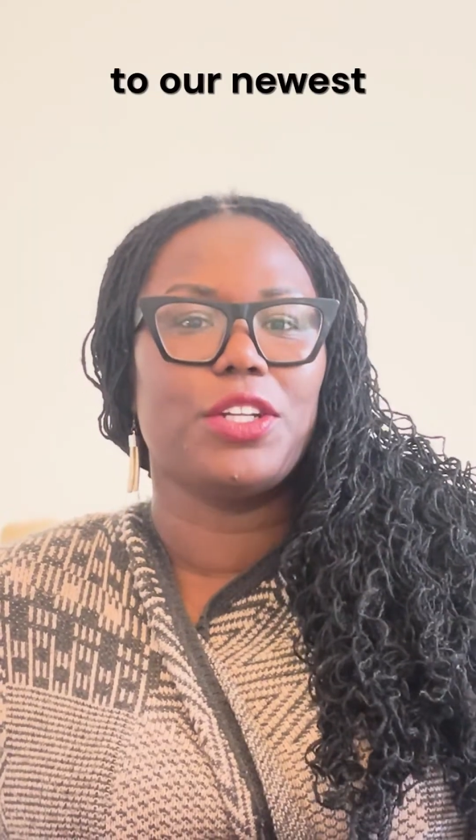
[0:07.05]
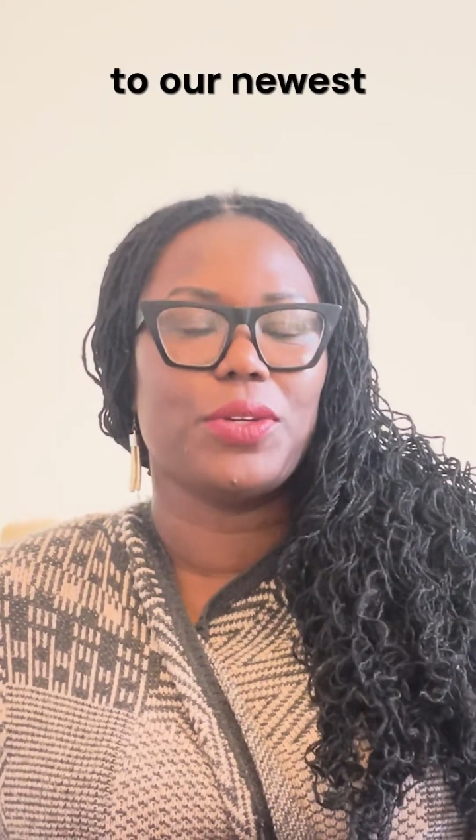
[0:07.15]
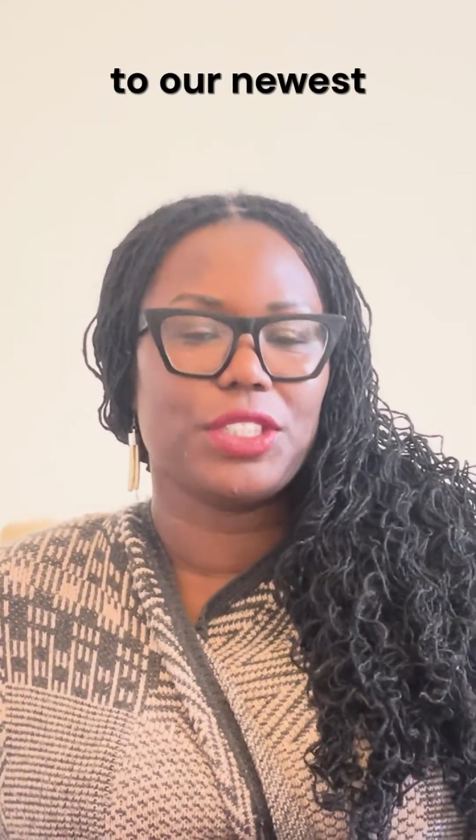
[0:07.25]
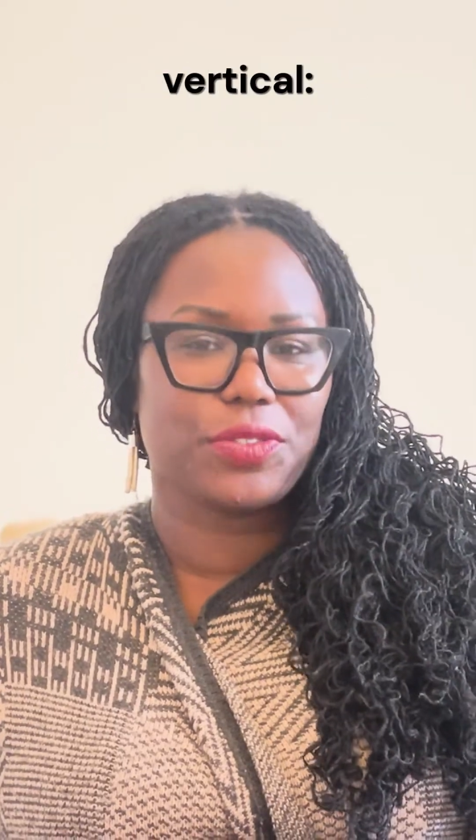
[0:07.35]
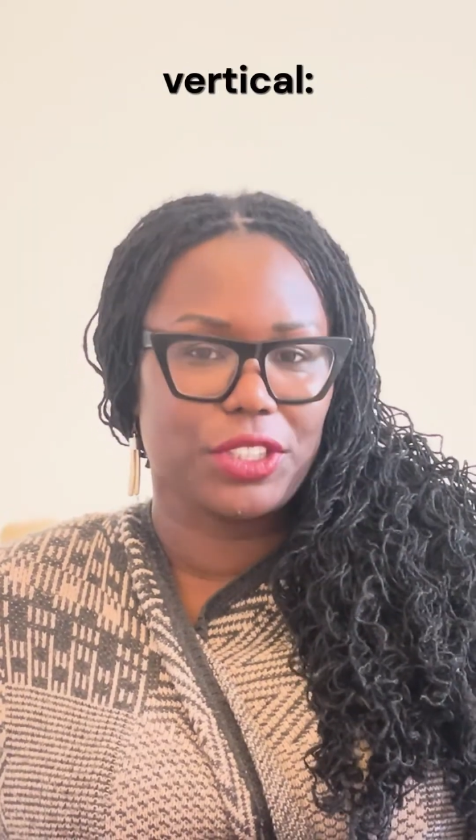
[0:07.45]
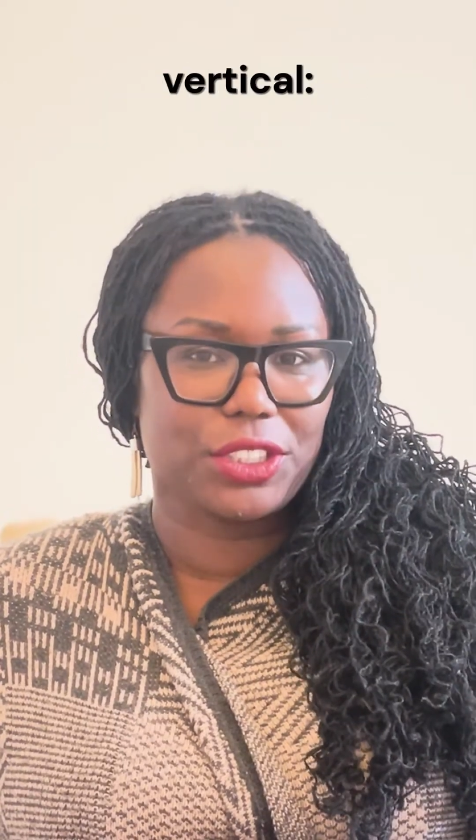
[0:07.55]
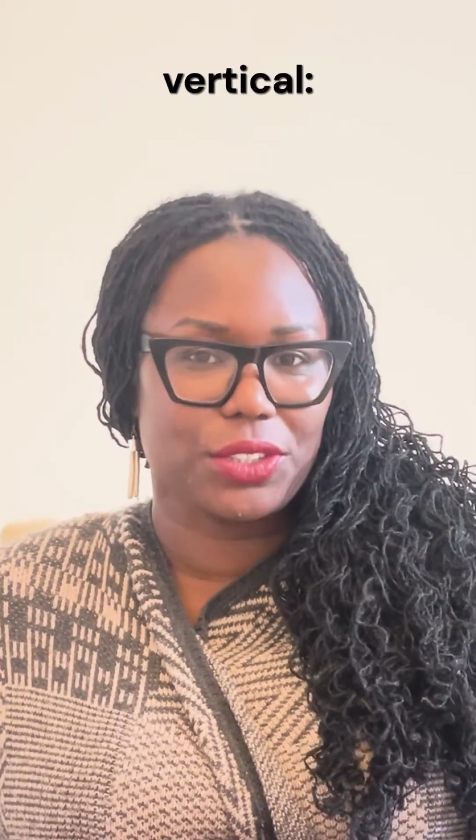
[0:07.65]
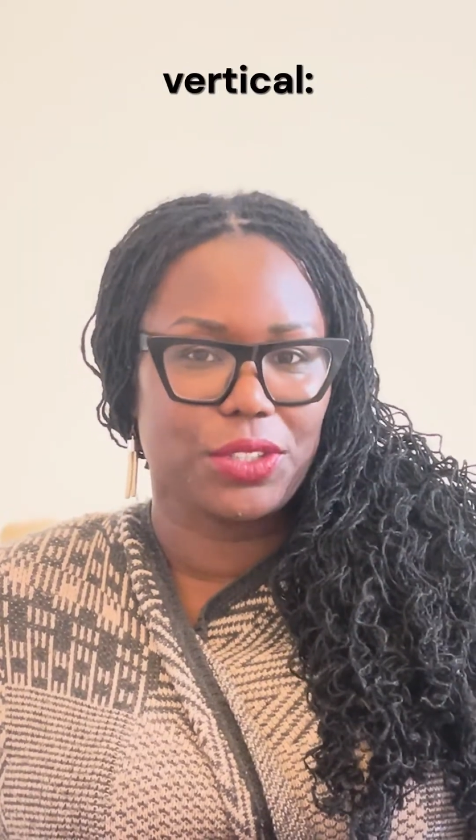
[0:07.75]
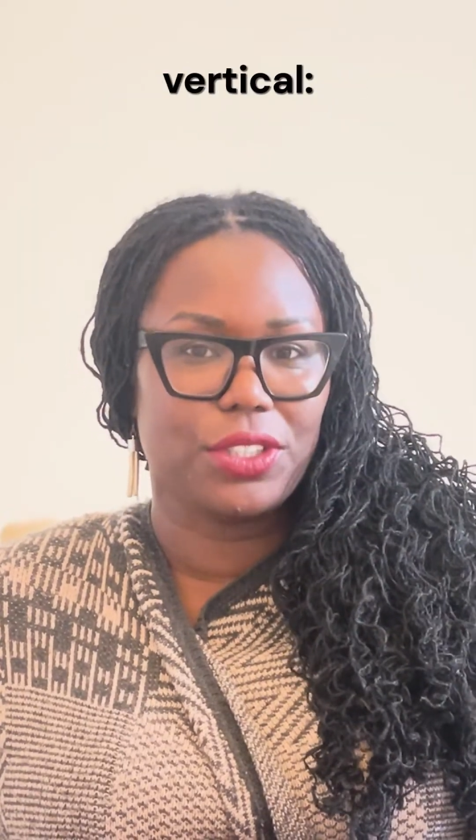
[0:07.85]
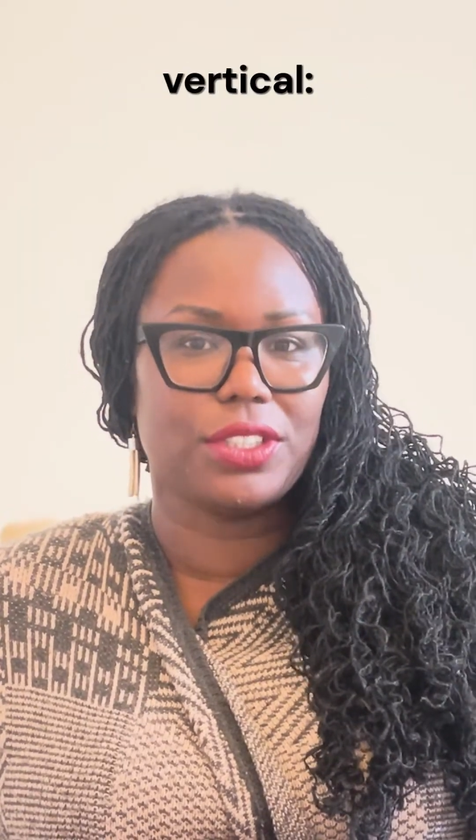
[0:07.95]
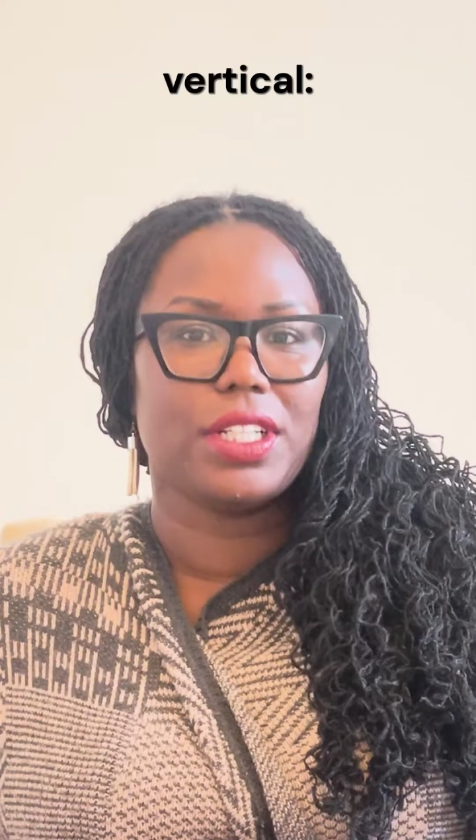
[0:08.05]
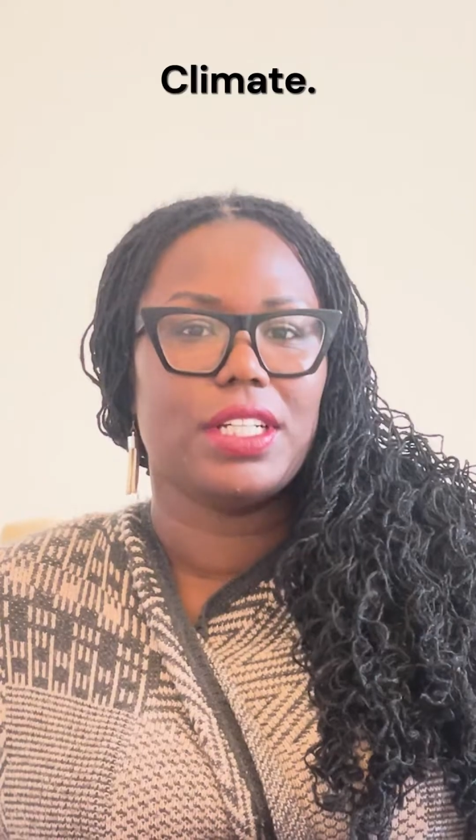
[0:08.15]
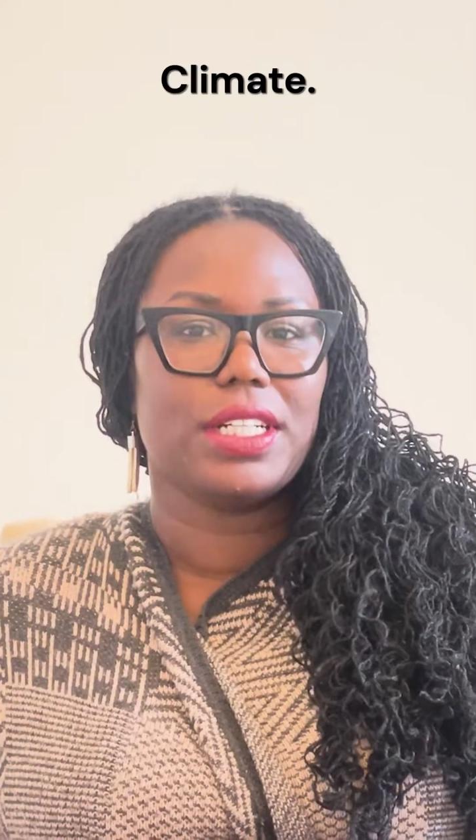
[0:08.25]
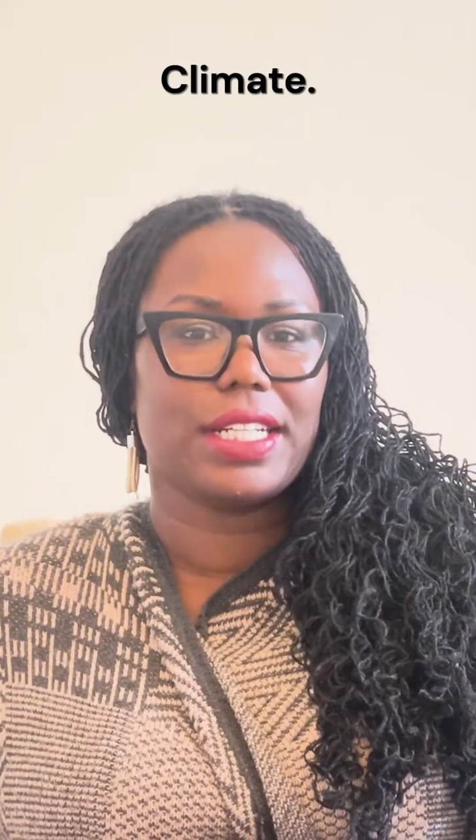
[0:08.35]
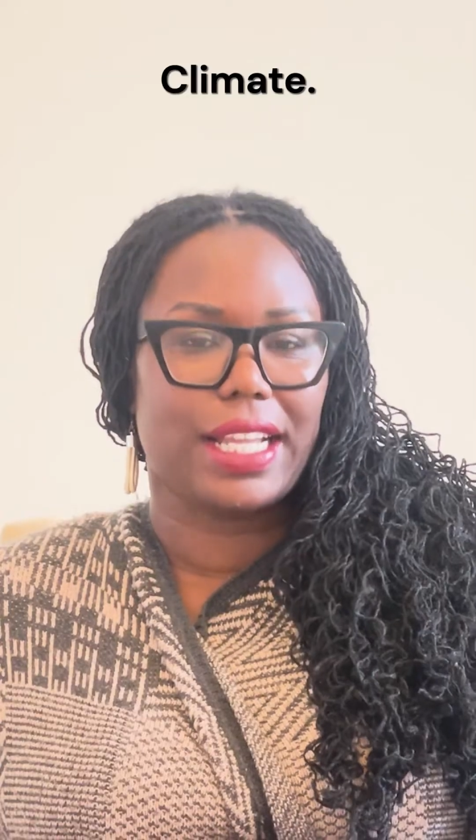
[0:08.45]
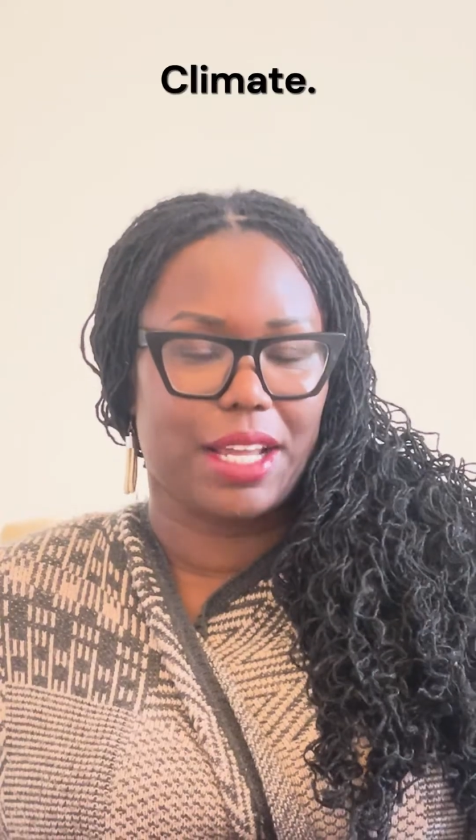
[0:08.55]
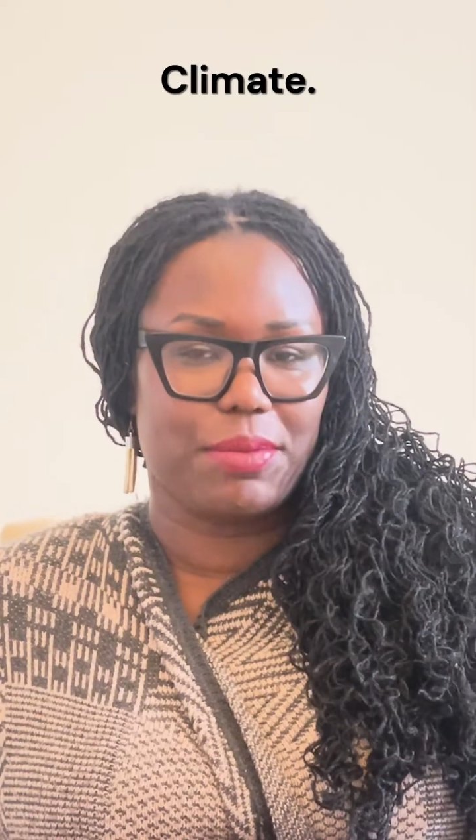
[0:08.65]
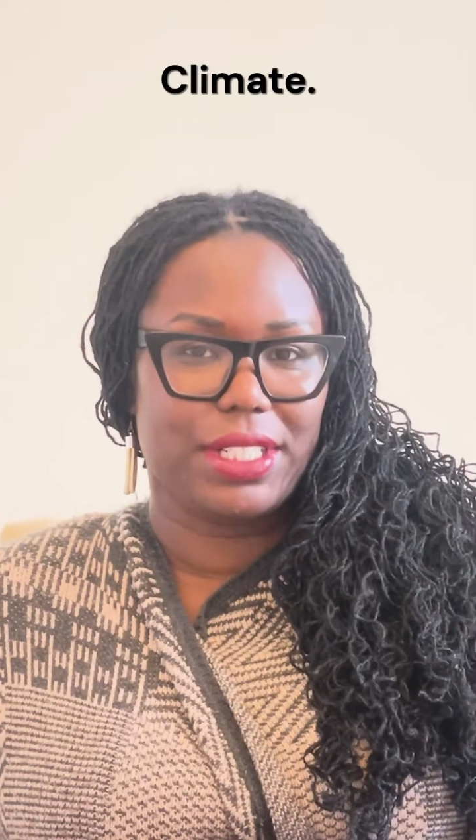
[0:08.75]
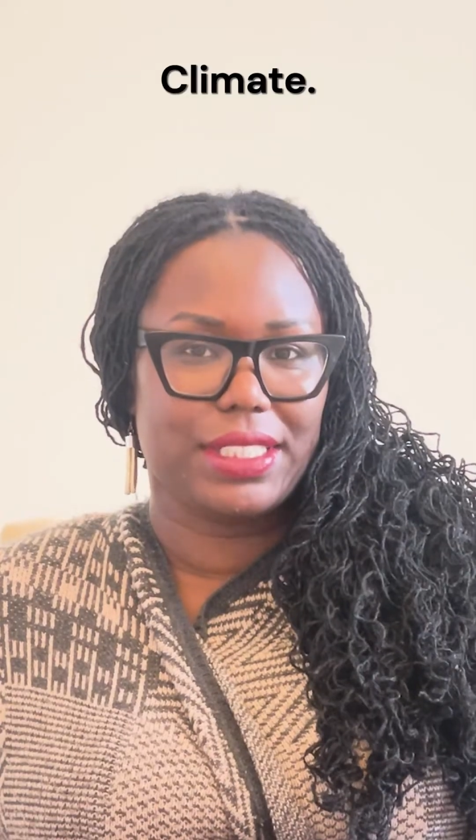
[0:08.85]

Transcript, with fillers: newest vertical, Climate.